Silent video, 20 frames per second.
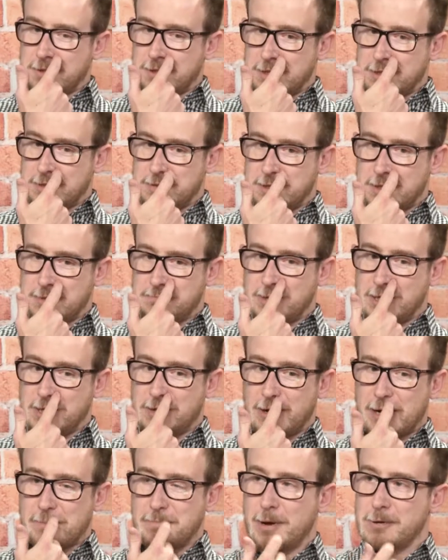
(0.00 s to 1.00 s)
he'd be a
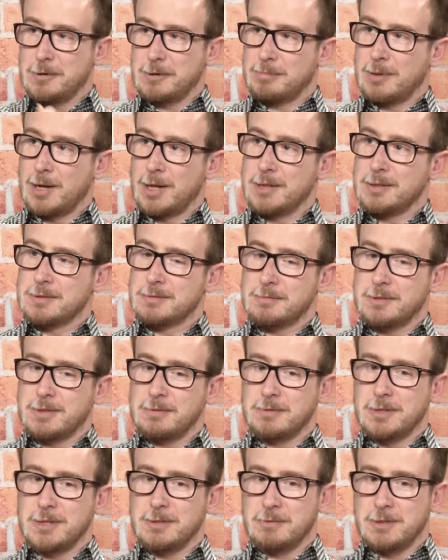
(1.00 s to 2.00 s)
great poker player.
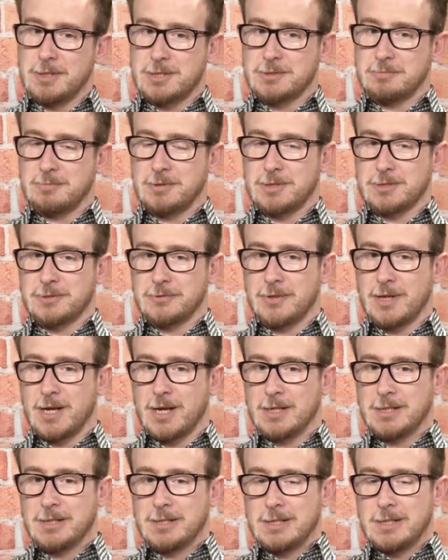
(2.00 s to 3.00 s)
We stood
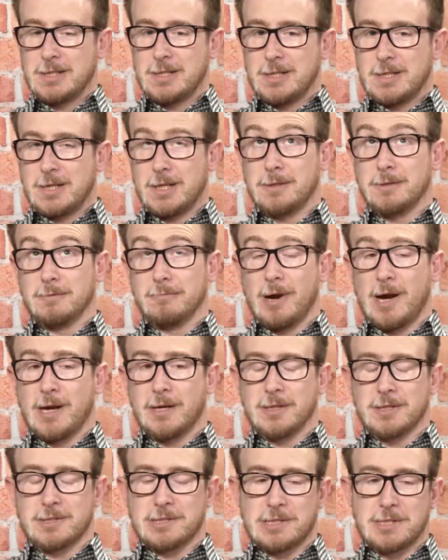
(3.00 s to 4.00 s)
there in the rain
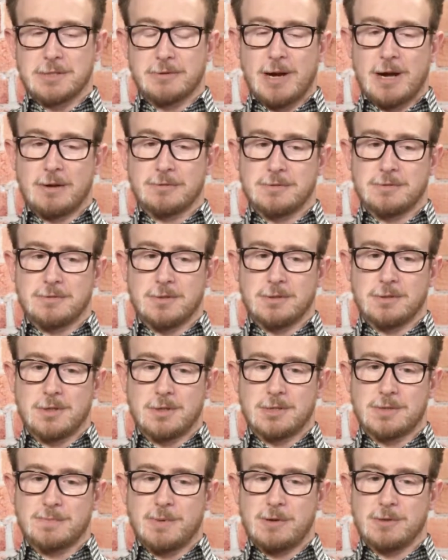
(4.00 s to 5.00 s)
at the City Ground
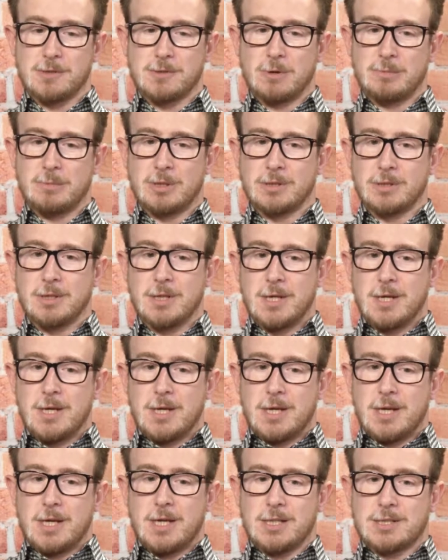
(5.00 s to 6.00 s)
and spoke to him, and
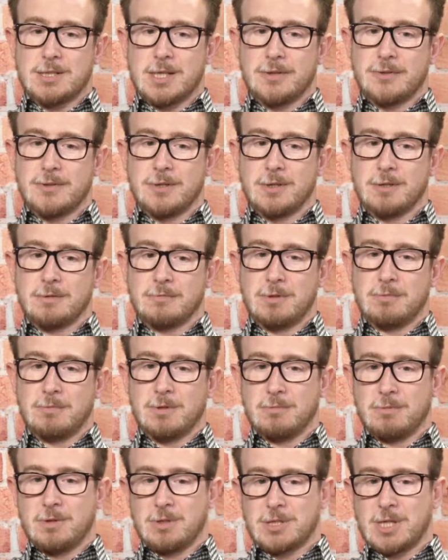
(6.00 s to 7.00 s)
he said that
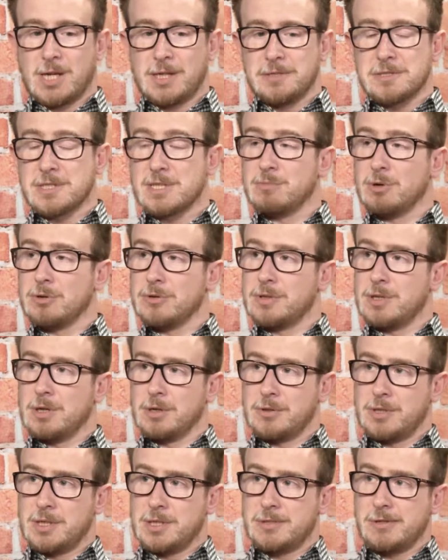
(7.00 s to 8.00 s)
we challenged him
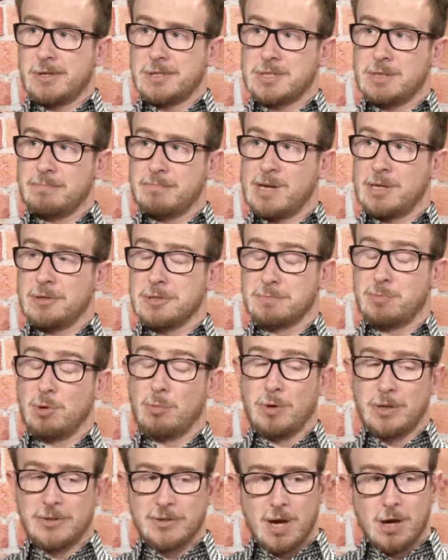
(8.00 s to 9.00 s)
on the interest in Ben
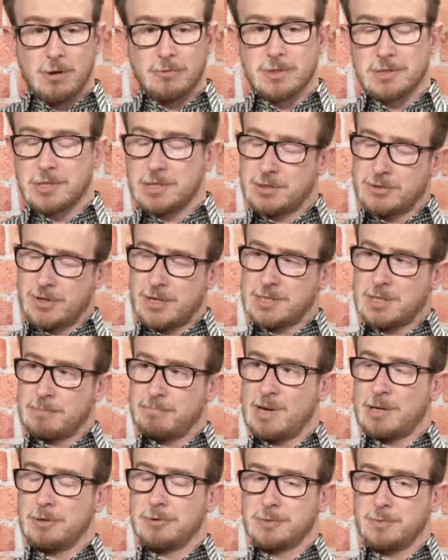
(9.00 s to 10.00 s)
Osborne. We know there's interest in
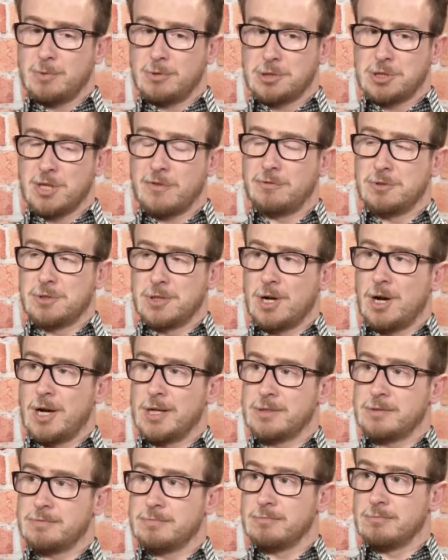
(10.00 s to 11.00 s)
Ben Osborne. Sheffield
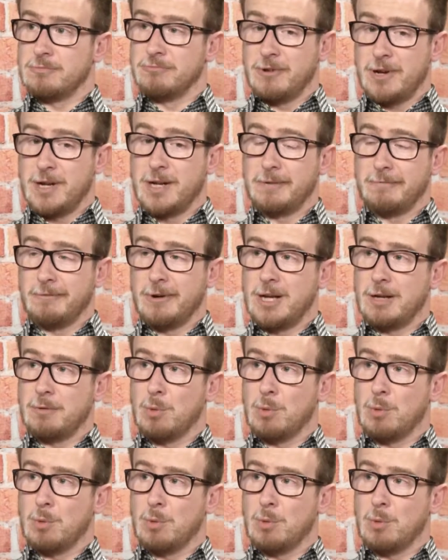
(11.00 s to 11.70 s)
United really